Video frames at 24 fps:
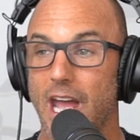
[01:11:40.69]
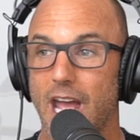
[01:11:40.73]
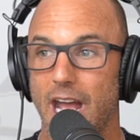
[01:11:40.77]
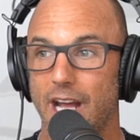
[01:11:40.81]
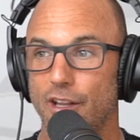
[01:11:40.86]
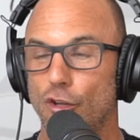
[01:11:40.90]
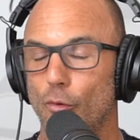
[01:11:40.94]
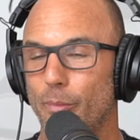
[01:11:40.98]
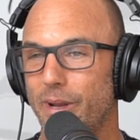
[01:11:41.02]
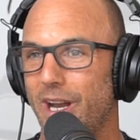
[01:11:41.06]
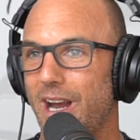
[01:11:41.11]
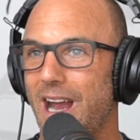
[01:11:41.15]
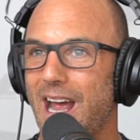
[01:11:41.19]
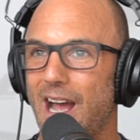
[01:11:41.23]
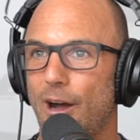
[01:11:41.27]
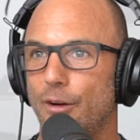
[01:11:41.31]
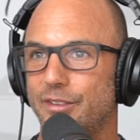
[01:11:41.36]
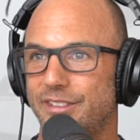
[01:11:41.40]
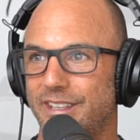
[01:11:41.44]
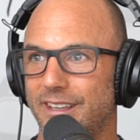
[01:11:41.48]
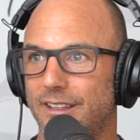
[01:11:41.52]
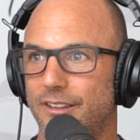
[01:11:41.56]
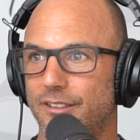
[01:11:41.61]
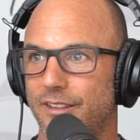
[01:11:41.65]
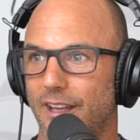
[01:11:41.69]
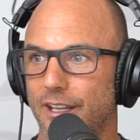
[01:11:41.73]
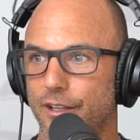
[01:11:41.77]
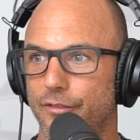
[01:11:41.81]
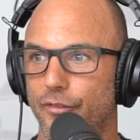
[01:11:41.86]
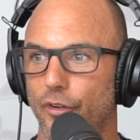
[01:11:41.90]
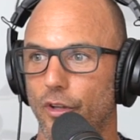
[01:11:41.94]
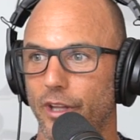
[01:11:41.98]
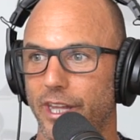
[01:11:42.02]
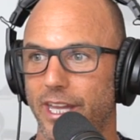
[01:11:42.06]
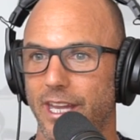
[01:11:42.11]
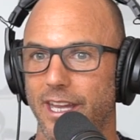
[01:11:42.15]
And no matter how
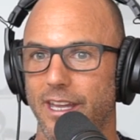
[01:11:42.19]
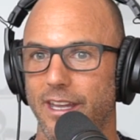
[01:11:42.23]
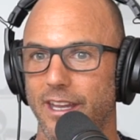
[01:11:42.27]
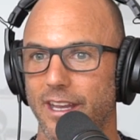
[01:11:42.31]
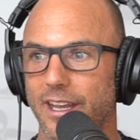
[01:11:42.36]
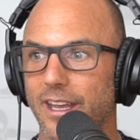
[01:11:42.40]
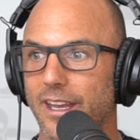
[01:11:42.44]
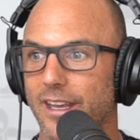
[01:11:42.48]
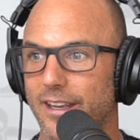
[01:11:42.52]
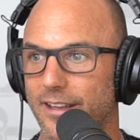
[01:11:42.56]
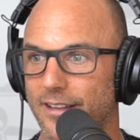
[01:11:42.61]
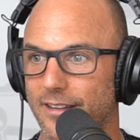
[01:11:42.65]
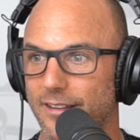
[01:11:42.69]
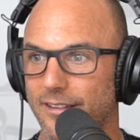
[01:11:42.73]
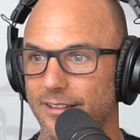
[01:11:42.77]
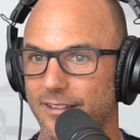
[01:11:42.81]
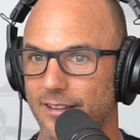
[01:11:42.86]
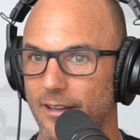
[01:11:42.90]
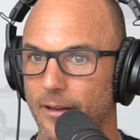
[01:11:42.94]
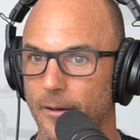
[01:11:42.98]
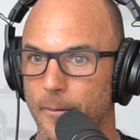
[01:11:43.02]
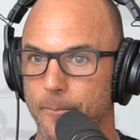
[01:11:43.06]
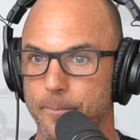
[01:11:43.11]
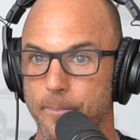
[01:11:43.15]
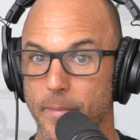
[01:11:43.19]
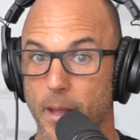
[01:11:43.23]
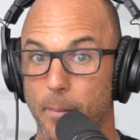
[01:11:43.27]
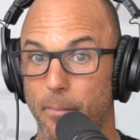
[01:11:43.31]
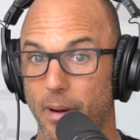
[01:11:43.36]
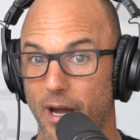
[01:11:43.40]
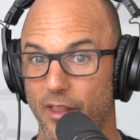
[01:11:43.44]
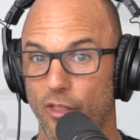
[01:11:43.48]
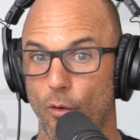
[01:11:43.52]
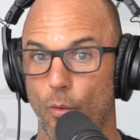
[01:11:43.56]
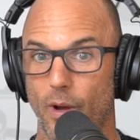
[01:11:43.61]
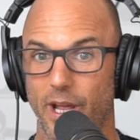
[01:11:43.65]
successful he is,
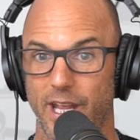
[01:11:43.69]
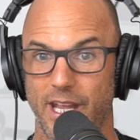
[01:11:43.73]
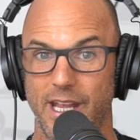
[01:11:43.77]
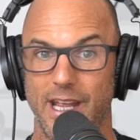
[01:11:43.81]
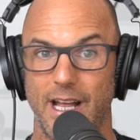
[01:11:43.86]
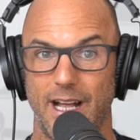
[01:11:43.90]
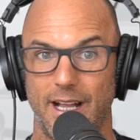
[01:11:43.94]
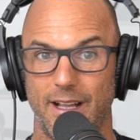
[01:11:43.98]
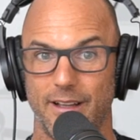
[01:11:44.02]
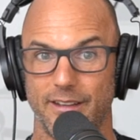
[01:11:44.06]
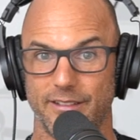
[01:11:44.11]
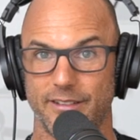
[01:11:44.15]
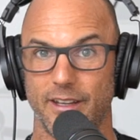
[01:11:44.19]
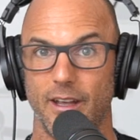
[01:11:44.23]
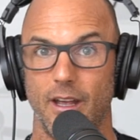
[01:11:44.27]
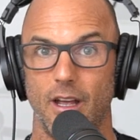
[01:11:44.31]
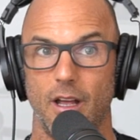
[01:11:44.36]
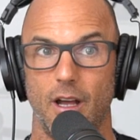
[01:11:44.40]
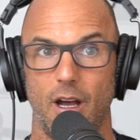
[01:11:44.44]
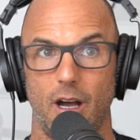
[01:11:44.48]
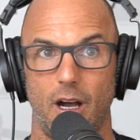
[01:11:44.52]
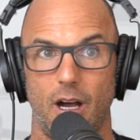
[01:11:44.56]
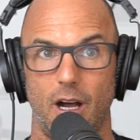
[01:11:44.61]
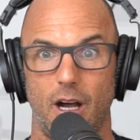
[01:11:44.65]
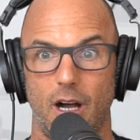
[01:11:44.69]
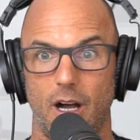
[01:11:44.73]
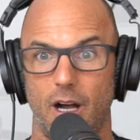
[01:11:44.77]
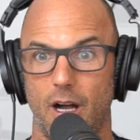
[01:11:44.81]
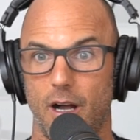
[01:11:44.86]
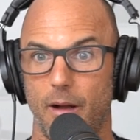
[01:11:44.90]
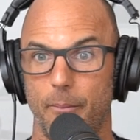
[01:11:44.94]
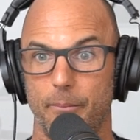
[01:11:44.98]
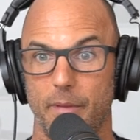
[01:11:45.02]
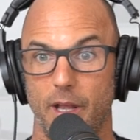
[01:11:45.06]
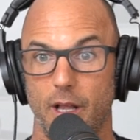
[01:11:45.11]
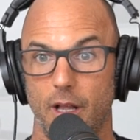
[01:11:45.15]
by the way, he has
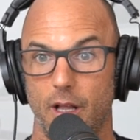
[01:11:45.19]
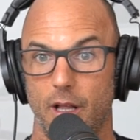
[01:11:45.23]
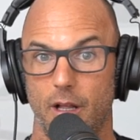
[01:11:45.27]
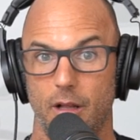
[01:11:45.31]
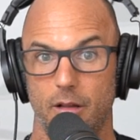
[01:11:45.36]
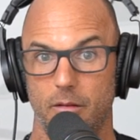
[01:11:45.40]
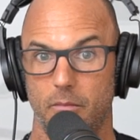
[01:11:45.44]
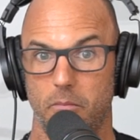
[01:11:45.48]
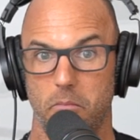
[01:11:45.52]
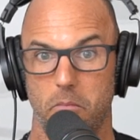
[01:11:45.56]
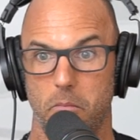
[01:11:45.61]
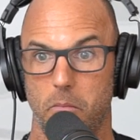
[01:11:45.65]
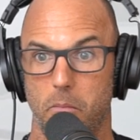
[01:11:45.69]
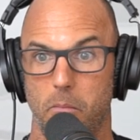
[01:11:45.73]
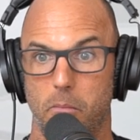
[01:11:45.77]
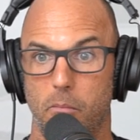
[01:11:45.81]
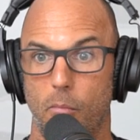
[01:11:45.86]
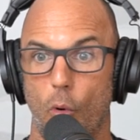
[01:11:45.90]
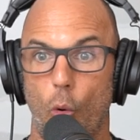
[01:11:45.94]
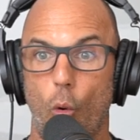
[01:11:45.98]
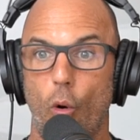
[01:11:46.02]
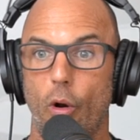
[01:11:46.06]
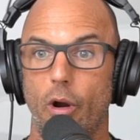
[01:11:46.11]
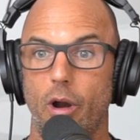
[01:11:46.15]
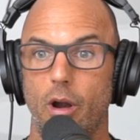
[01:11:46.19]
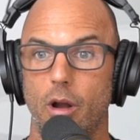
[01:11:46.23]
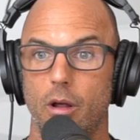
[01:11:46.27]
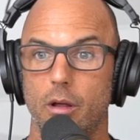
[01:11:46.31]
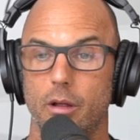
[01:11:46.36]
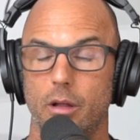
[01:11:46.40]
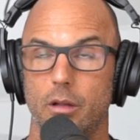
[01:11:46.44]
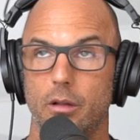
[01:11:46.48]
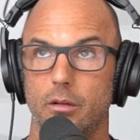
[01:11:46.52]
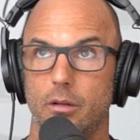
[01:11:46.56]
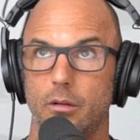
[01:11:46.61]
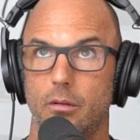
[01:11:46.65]
uh, more
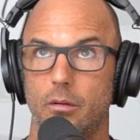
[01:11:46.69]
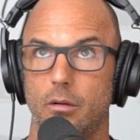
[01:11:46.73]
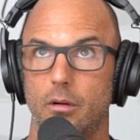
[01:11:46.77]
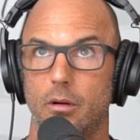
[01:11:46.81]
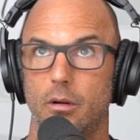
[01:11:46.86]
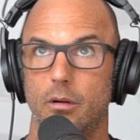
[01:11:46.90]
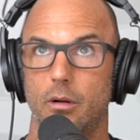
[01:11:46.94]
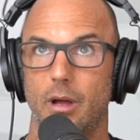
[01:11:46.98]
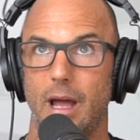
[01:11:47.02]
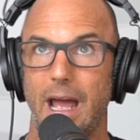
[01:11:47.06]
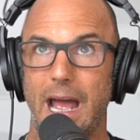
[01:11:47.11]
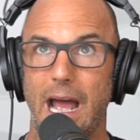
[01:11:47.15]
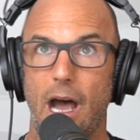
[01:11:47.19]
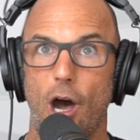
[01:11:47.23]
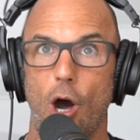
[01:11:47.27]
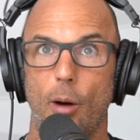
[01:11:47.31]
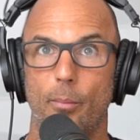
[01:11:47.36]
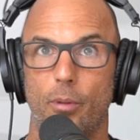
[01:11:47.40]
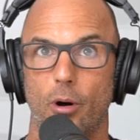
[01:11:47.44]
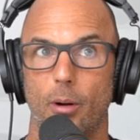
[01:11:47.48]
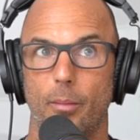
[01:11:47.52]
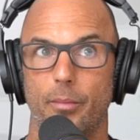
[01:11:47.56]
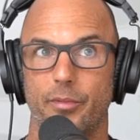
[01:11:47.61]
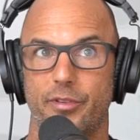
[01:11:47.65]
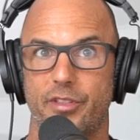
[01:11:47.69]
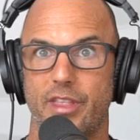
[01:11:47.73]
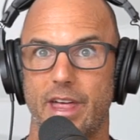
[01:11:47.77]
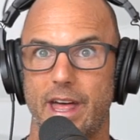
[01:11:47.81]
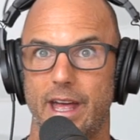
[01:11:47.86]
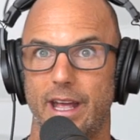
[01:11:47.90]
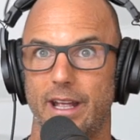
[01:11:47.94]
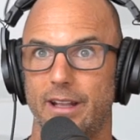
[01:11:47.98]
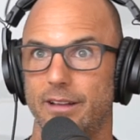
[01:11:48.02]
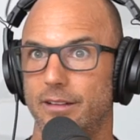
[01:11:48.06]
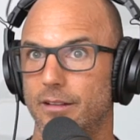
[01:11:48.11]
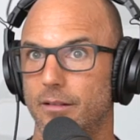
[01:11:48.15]
albums
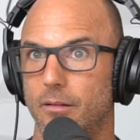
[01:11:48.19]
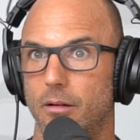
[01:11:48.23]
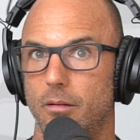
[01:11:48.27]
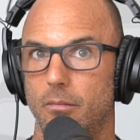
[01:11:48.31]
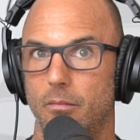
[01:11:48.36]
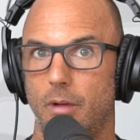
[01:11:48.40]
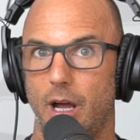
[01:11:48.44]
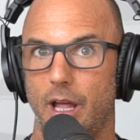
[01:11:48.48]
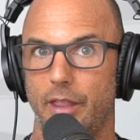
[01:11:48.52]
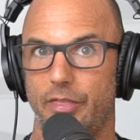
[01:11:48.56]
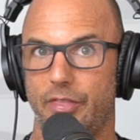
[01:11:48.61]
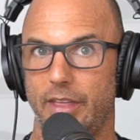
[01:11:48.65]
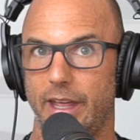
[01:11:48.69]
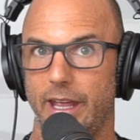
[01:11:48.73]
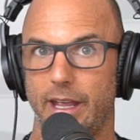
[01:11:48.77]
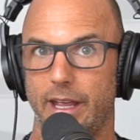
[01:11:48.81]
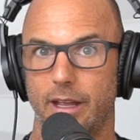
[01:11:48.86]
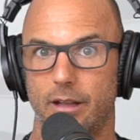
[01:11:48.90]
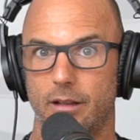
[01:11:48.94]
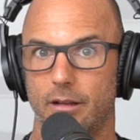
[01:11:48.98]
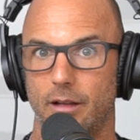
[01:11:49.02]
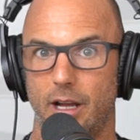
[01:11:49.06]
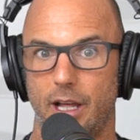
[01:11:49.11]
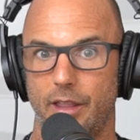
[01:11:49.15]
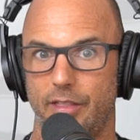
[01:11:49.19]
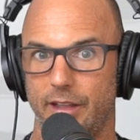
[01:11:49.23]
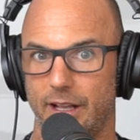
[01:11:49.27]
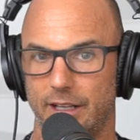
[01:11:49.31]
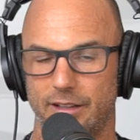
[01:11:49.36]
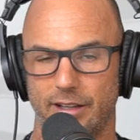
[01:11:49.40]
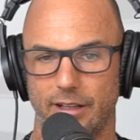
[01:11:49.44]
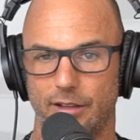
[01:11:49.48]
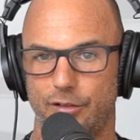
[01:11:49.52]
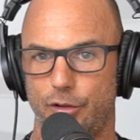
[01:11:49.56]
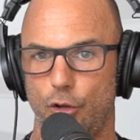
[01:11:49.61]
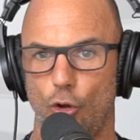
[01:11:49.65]
than I think I think it's
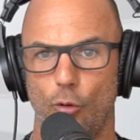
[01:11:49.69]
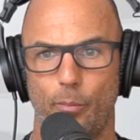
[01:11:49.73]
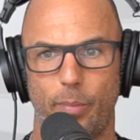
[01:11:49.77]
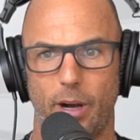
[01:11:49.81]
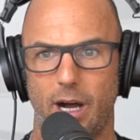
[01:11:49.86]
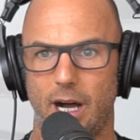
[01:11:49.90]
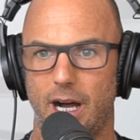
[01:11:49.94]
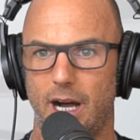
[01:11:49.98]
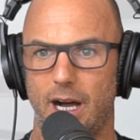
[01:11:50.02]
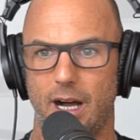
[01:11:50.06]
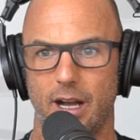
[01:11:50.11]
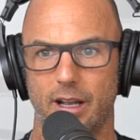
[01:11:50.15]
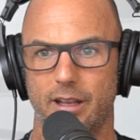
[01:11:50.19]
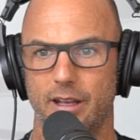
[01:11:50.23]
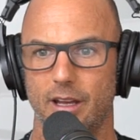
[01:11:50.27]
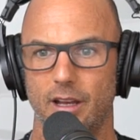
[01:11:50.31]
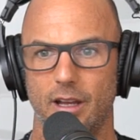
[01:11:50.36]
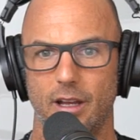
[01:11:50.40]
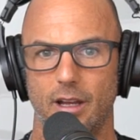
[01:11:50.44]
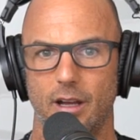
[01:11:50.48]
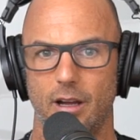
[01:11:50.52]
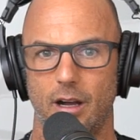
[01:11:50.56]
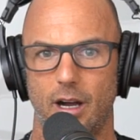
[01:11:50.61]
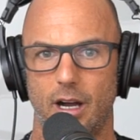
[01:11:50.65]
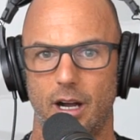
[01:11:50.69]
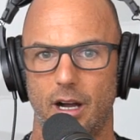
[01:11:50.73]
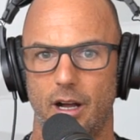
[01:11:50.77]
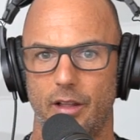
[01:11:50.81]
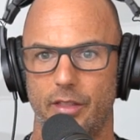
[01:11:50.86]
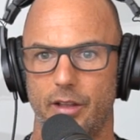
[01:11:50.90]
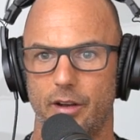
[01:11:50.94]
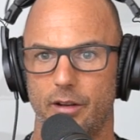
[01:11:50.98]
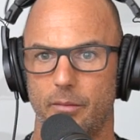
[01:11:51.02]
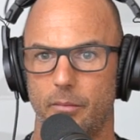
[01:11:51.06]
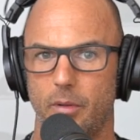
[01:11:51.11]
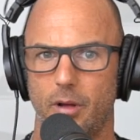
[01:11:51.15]
like Tupac, uh,
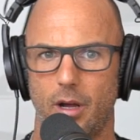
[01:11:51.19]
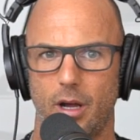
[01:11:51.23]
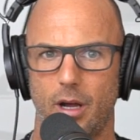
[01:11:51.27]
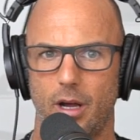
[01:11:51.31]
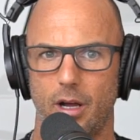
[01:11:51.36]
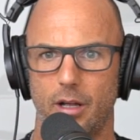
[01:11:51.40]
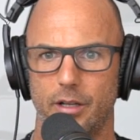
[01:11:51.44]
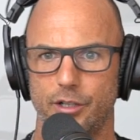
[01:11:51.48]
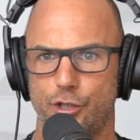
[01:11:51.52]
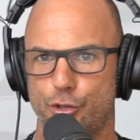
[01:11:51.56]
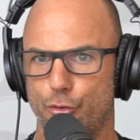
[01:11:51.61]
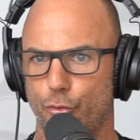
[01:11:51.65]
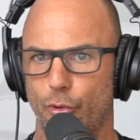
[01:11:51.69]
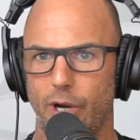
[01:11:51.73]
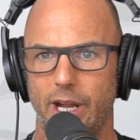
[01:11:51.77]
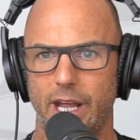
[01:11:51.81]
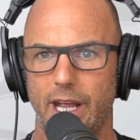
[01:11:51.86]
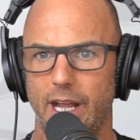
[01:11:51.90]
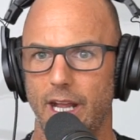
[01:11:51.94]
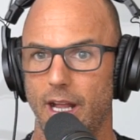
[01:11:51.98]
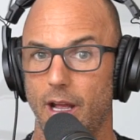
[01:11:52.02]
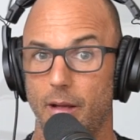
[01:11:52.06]
there, uh, Dre.